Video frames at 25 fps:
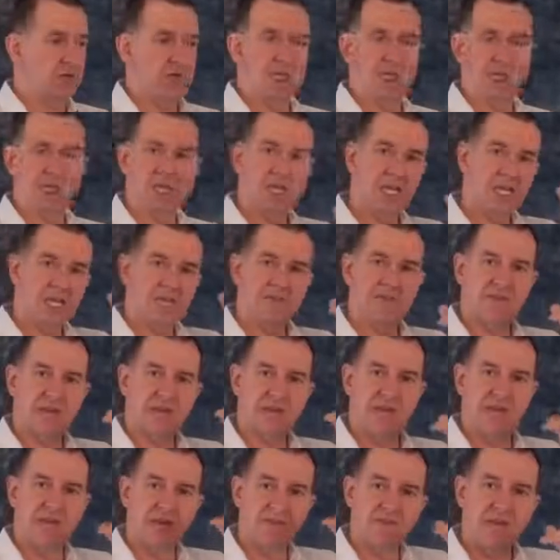You can see it's
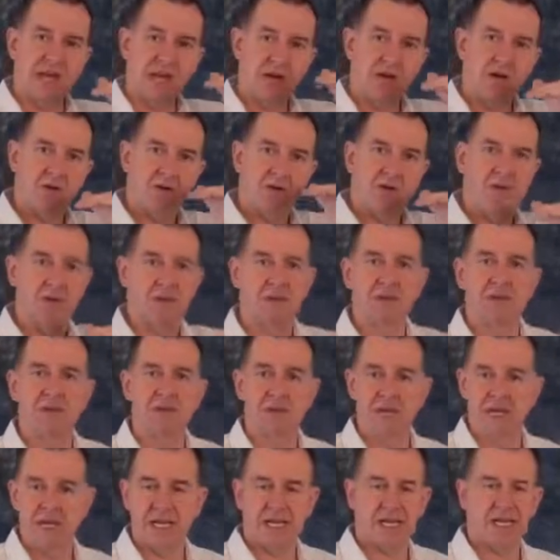flicking around. You
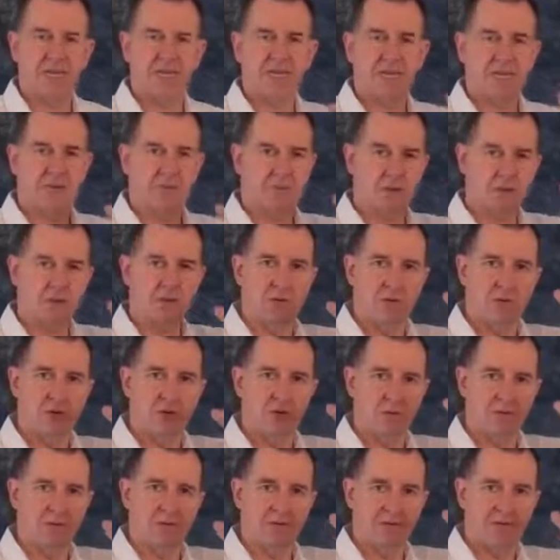know, in our case, it's a blue
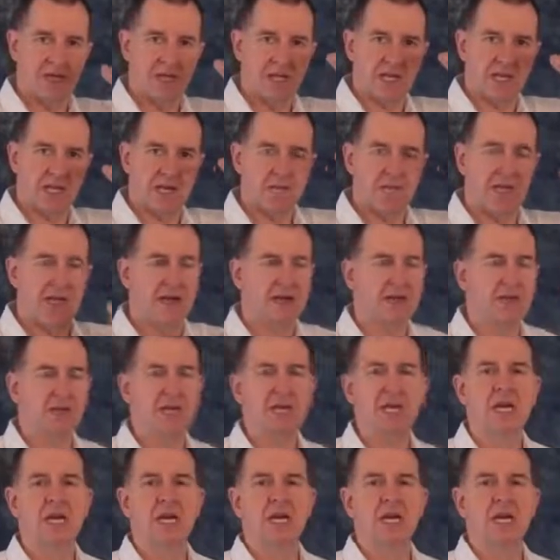line. We're flicking around,